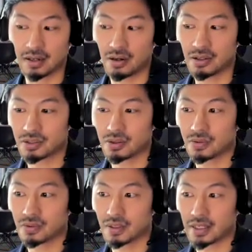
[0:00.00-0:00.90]
And
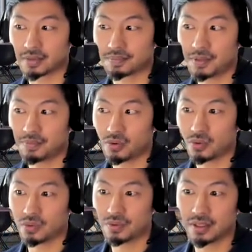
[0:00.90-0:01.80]
also, like
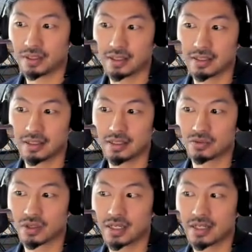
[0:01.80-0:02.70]
people
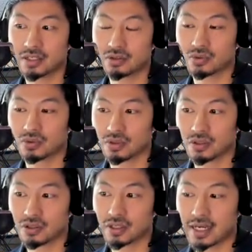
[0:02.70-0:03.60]
really need to
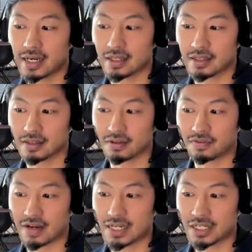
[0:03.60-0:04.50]
look at the
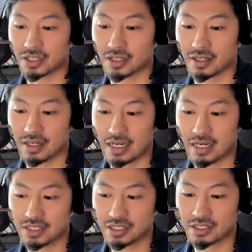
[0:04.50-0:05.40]
fascia
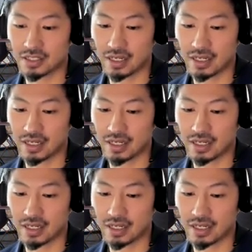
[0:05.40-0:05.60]
as